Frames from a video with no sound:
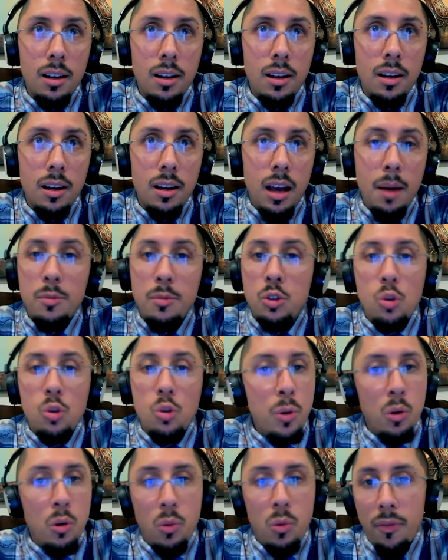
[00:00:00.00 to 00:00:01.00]
I'm
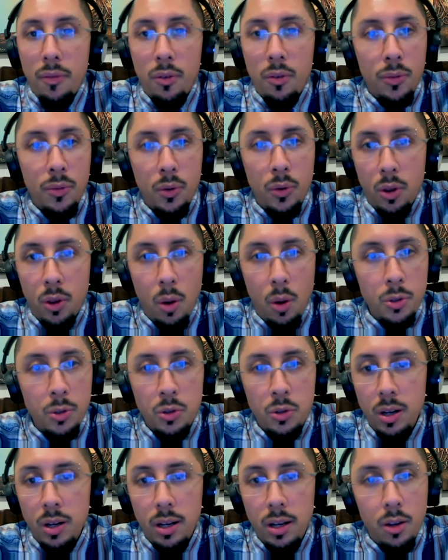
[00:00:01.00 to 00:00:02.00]
super grateful for the
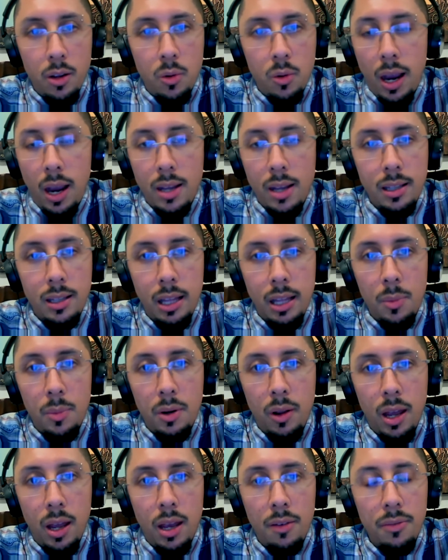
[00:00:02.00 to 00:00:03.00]
opportunity that you guys allowed me
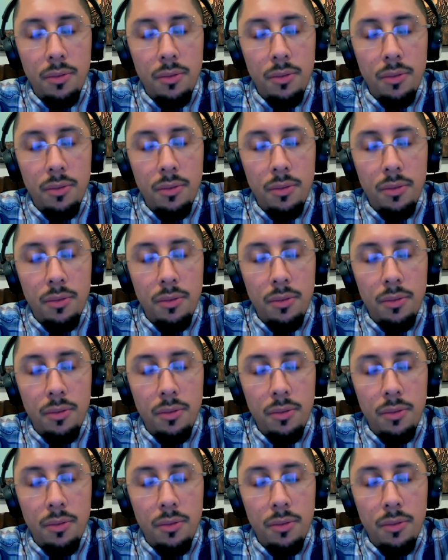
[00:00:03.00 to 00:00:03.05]
to have.